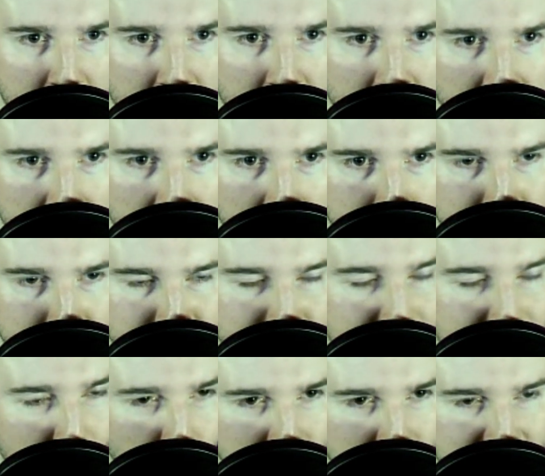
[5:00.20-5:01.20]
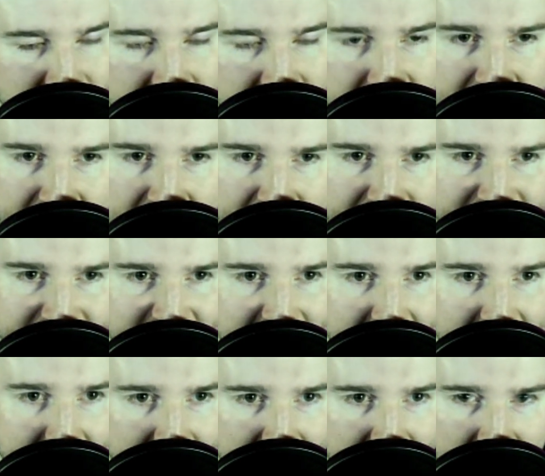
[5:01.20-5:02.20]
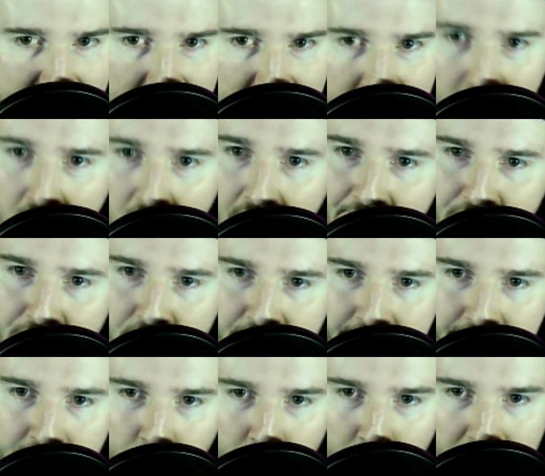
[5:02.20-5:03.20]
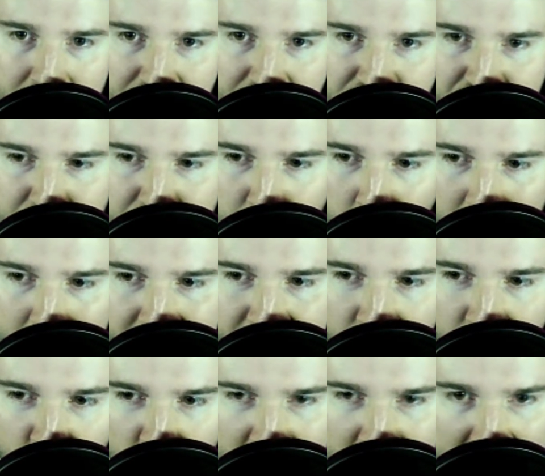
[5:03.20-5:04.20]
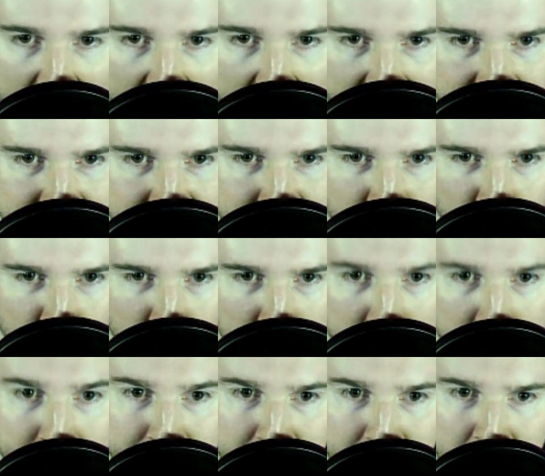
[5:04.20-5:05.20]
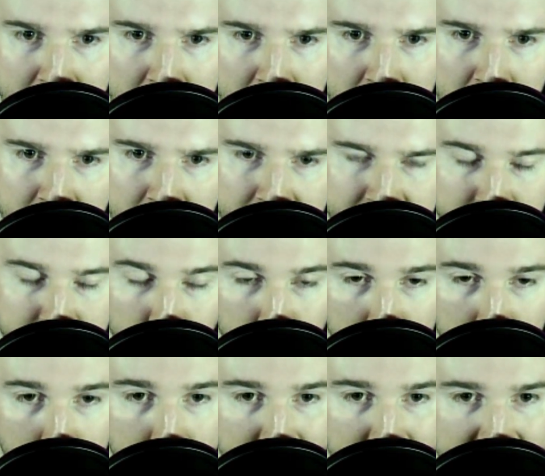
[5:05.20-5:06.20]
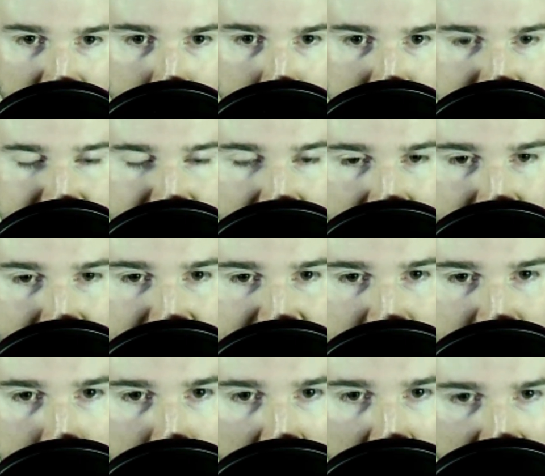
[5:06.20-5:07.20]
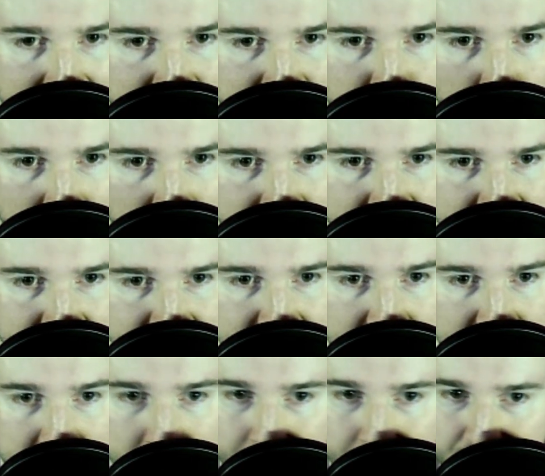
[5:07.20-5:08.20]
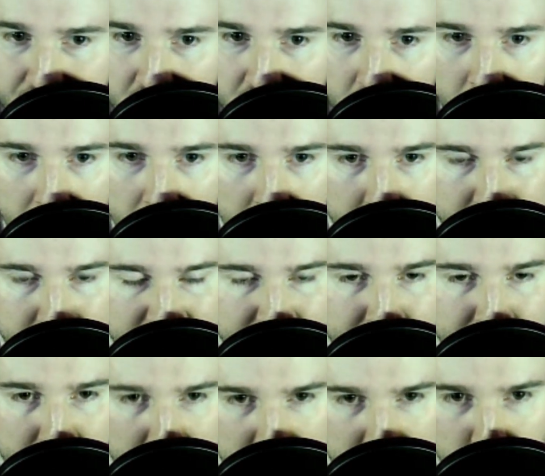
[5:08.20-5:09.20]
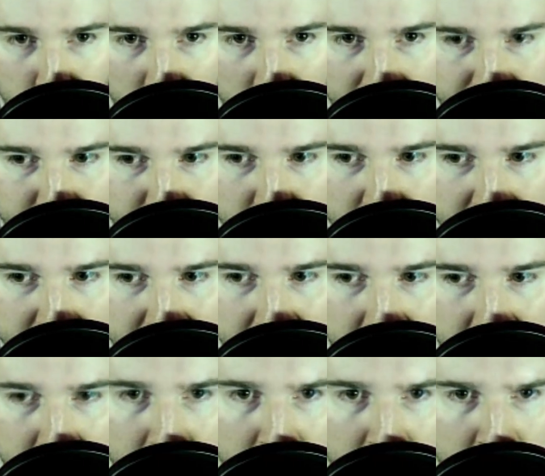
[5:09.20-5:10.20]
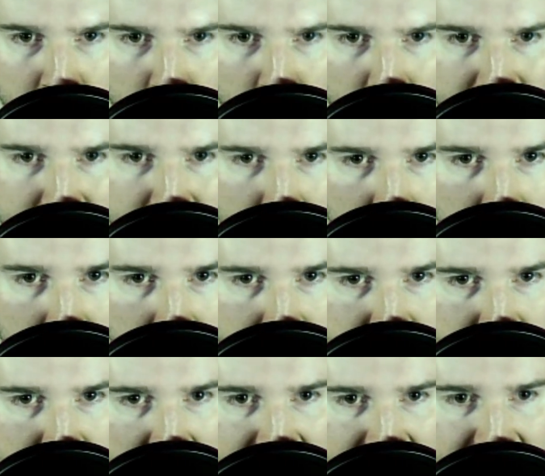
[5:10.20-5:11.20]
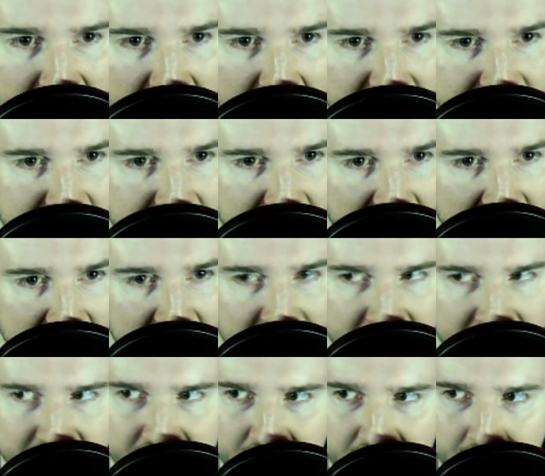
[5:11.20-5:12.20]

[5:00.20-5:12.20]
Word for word: Columbus 14-16-8, Florida 24-9-4. Florida opening up as favorites at -150. Columbus +130 with the over-under at 5.5.